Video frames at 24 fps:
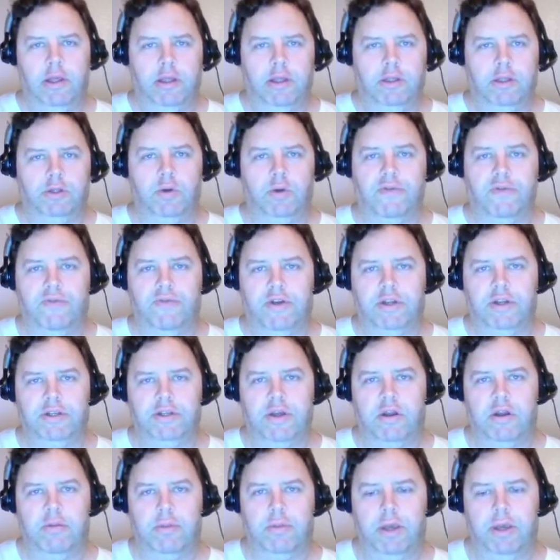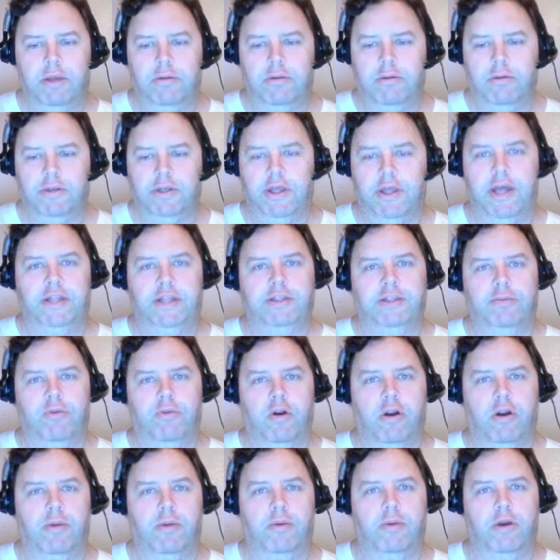square foot is going to be. So that's the
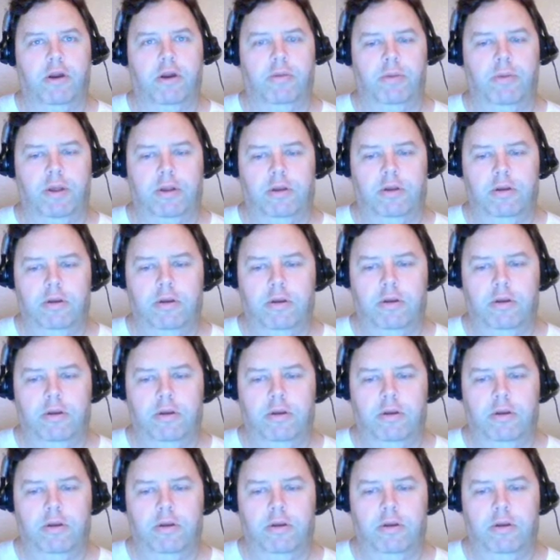program we're going to build.